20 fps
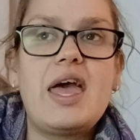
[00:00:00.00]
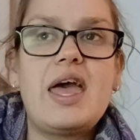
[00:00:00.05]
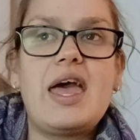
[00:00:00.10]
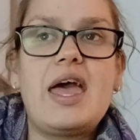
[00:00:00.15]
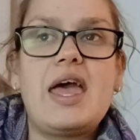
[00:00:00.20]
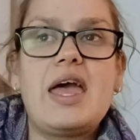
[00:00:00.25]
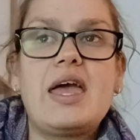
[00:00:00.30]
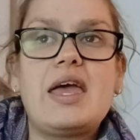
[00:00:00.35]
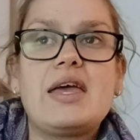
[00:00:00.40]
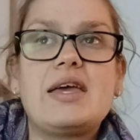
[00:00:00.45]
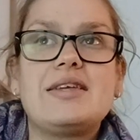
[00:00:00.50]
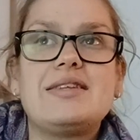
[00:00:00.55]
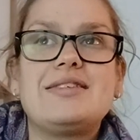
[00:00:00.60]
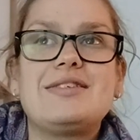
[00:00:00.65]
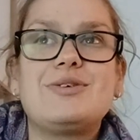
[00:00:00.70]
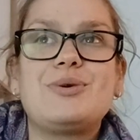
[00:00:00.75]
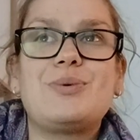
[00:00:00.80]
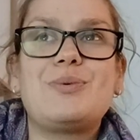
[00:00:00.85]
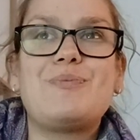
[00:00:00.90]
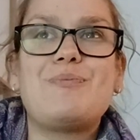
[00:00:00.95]
And
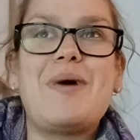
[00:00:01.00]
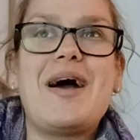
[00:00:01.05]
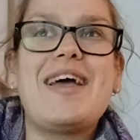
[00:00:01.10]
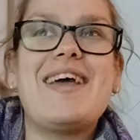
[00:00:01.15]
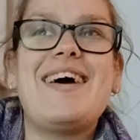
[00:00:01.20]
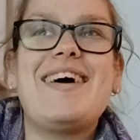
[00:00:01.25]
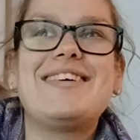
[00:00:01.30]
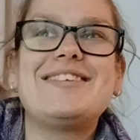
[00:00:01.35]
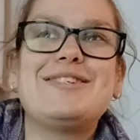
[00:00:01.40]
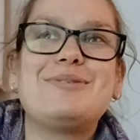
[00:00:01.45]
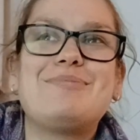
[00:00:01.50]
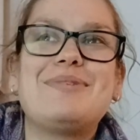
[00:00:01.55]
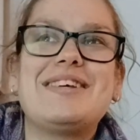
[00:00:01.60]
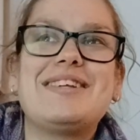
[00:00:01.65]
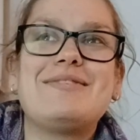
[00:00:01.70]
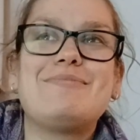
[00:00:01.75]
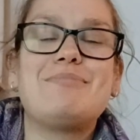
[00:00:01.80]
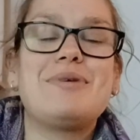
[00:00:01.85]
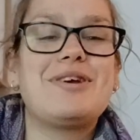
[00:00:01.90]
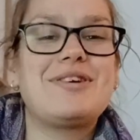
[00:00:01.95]
my
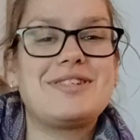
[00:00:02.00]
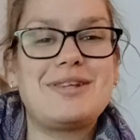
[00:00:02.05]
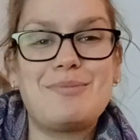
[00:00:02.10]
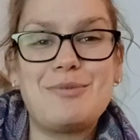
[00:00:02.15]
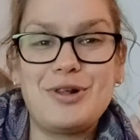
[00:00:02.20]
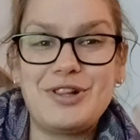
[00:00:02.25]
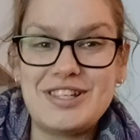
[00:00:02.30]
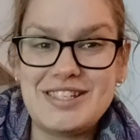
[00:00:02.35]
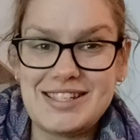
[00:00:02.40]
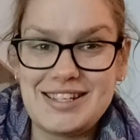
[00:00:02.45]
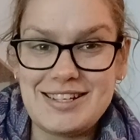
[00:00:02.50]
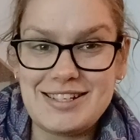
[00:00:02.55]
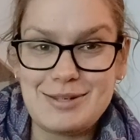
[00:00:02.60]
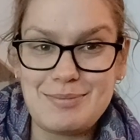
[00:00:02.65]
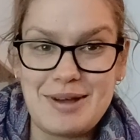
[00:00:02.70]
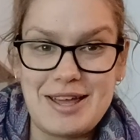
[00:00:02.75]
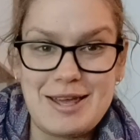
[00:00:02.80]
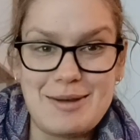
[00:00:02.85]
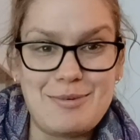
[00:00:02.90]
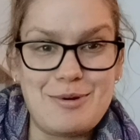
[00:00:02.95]
husband, because I'm not listening to my
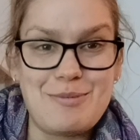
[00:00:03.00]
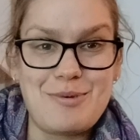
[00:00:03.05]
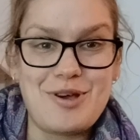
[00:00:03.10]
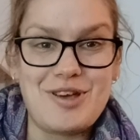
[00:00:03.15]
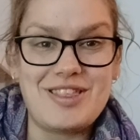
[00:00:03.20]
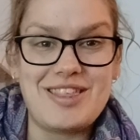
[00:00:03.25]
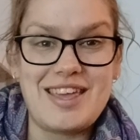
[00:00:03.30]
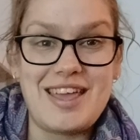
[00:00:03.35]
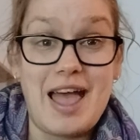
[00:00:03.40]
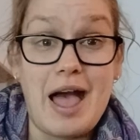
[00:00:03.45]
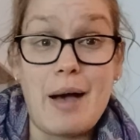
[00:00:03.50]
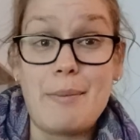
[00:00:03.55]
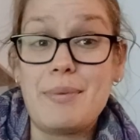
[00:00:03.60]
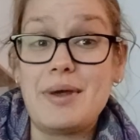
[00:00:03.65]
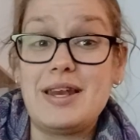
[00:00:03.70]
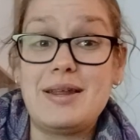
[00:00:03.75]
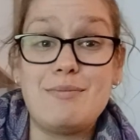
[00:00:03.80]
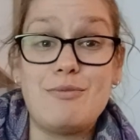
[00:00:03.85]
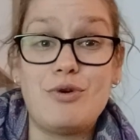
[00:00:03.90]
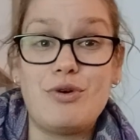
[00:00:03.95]
hypnobirthing app
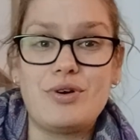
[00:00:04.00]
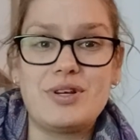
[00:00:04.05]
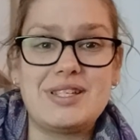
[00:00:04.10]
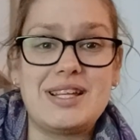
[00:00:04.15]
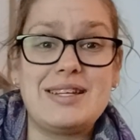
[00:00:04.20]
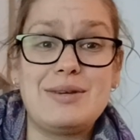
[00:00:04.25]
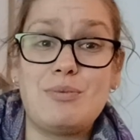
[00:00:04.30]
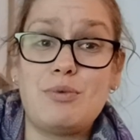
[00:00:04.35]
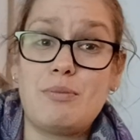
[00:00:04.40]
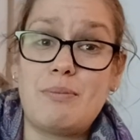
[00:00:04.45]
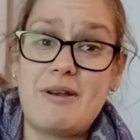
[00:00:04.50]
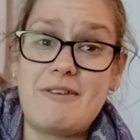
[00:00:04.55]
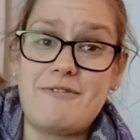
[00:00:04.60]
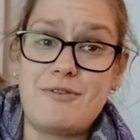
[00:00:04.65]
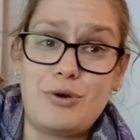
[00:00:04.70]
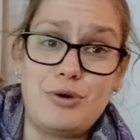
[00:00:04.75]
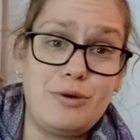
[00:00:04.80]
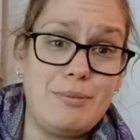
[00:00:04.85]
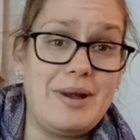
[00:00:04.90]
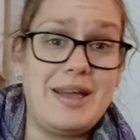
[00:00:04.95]
anymore because I didn't want my
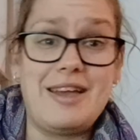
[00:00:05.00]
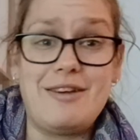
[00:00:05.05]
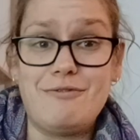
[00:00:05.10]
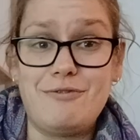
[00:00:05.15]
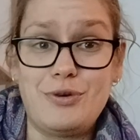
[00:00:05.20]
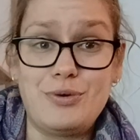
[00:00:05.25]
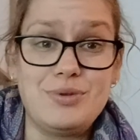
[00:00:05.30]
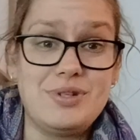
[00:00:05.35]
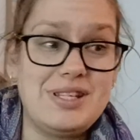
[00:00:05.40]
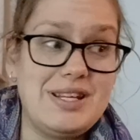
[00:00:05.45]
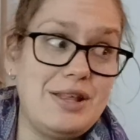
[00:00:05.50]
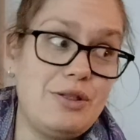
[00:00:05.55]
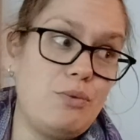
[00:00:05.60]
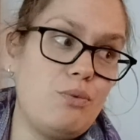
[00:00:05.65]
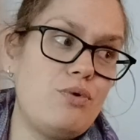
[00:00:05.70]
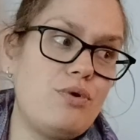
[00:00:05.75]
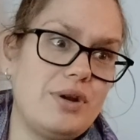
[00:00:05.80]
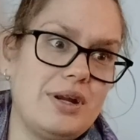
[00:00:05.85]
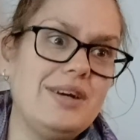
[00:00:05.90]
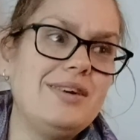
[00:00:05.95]
phone and my headphones near the
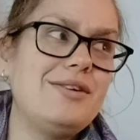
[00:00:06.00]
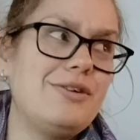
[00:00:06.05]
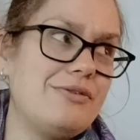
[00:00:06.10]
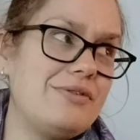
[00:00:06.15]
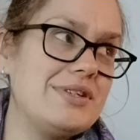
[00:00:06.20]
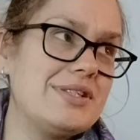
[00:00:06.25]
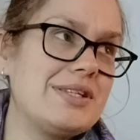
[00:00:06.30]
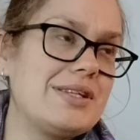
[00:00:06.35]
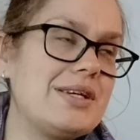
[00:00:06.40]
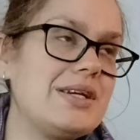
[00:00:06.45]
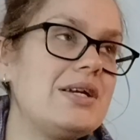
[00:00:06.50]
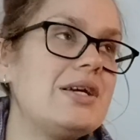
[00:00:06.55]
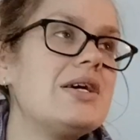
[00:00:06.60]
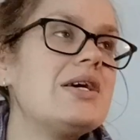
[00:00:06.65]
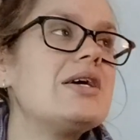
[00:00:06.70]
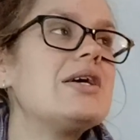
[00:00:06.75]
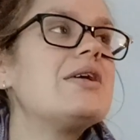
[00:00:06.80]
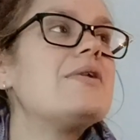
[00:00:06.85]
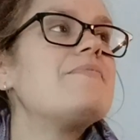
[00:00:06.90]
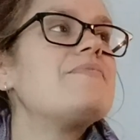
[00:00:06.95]
water, obviously,
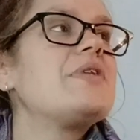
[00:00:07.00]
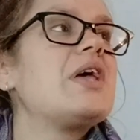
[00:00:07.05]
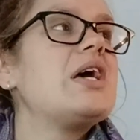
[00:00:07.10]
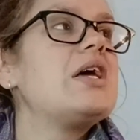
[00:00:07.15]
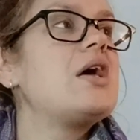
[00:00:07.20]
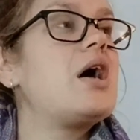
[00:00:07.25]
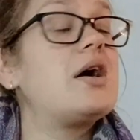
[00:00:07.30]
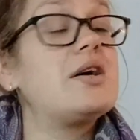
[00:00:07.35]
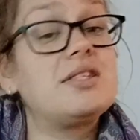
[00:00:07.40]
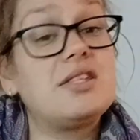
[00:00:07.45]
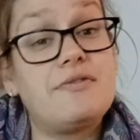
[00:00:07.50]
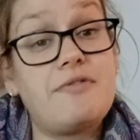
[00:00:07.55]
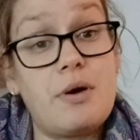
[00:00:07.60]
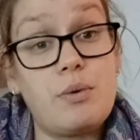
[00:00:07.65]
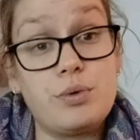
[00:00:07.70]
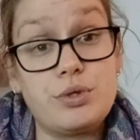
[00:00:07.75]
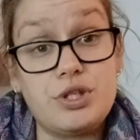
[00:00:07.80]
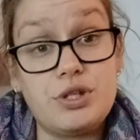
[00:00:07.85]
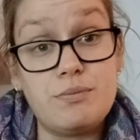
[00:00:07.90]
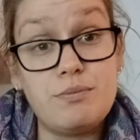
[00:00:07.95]
he asked if I
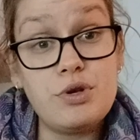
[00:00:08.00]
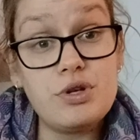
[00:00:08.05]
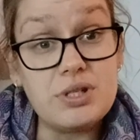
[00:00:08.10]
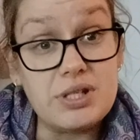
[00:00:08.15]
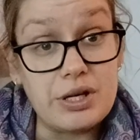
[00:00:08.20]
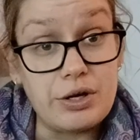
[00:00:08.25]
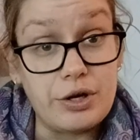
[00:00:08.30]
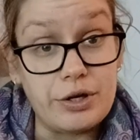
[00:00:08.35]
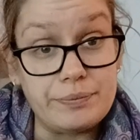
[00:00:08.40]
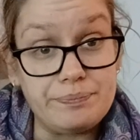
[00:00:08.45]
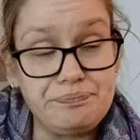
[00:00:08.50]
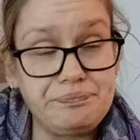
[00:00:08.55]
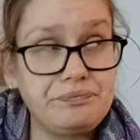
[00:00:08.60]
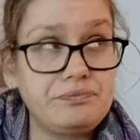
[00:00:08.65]
want some music on,